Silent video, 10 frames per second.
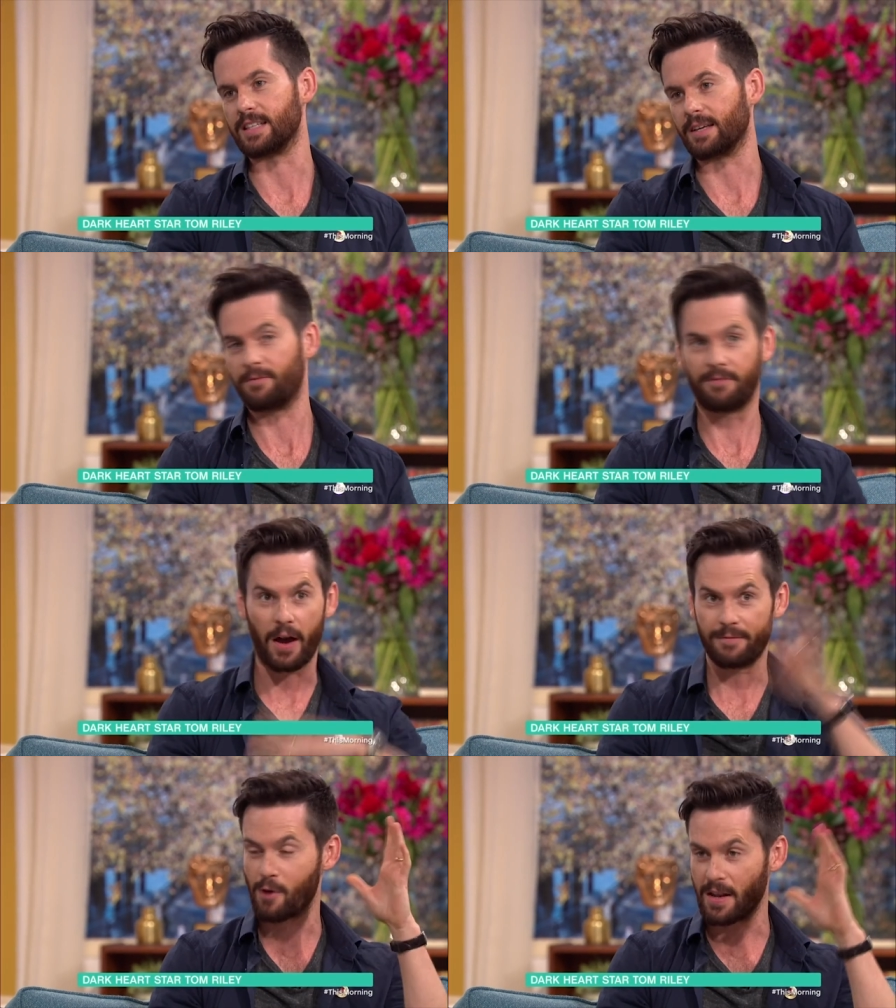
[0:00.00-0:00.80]
It's like
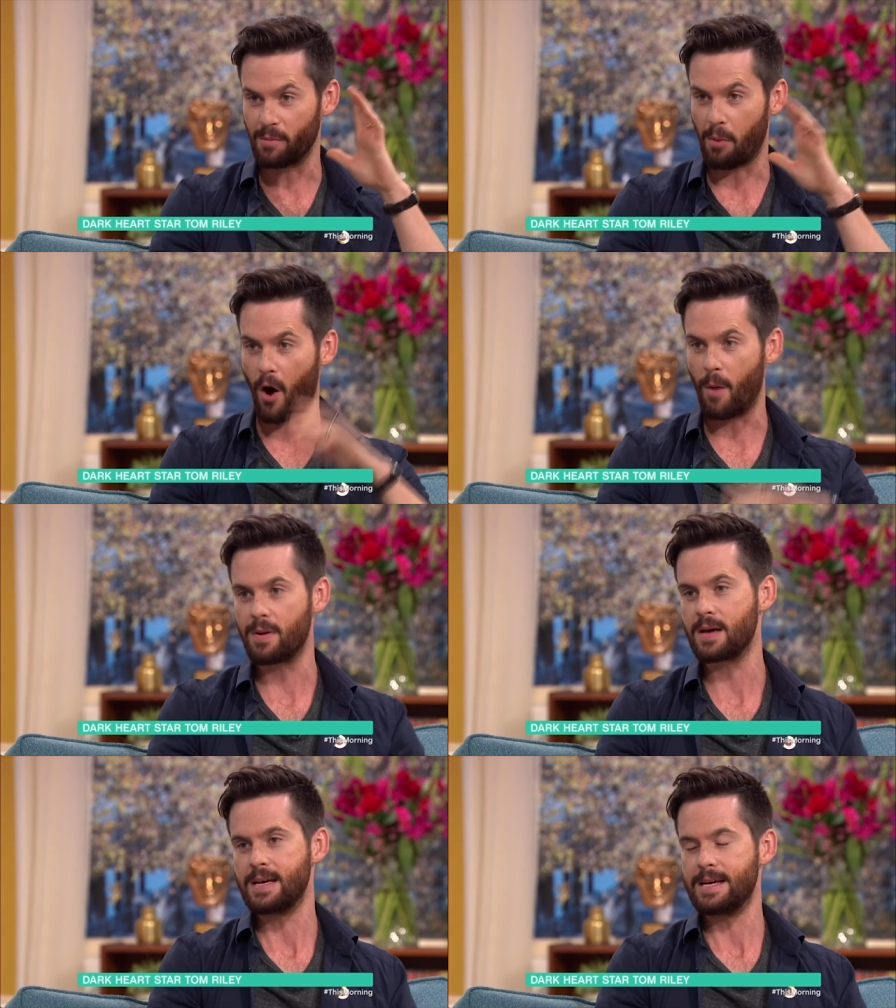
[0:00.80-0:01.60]
five grand a
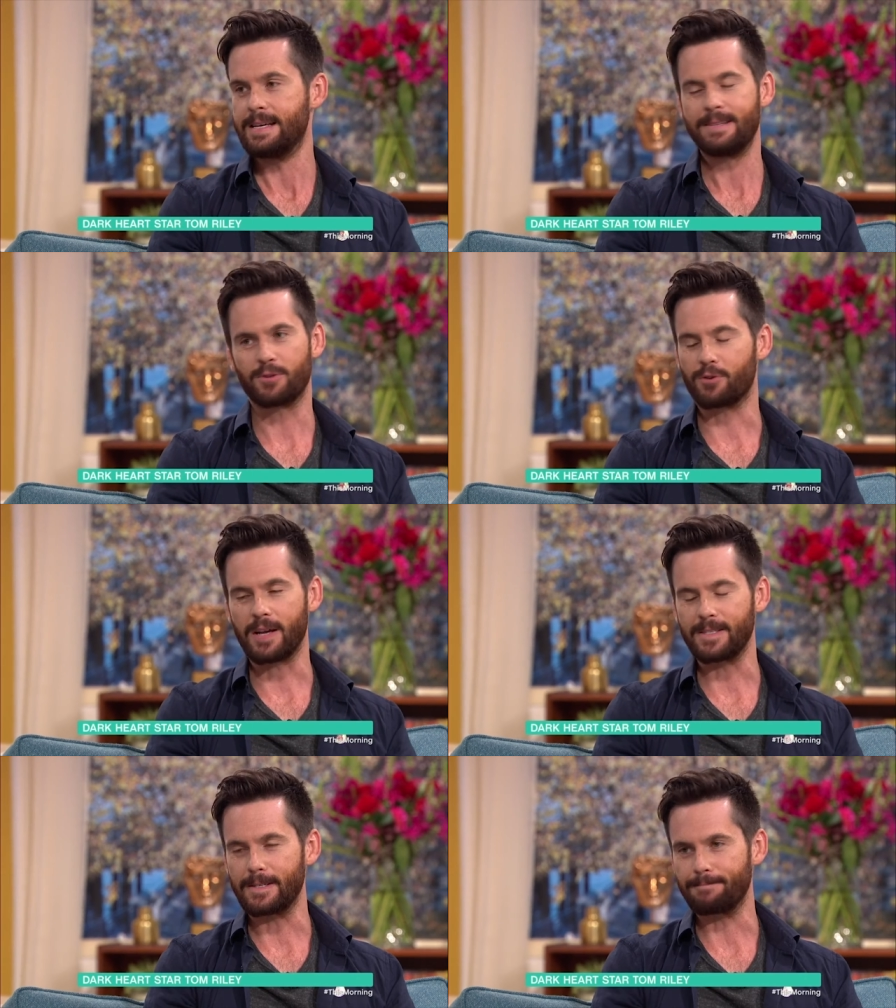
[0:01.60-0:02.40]
pop. It's
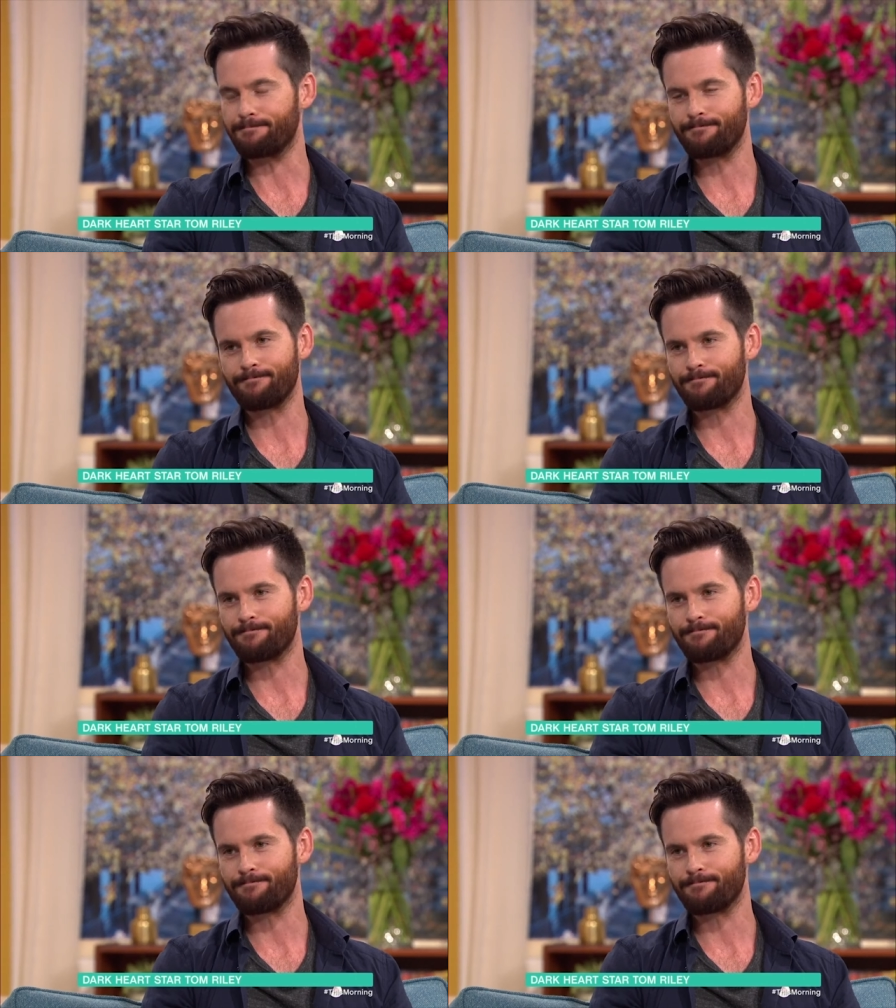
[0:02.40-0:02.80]
crazy. Yeah.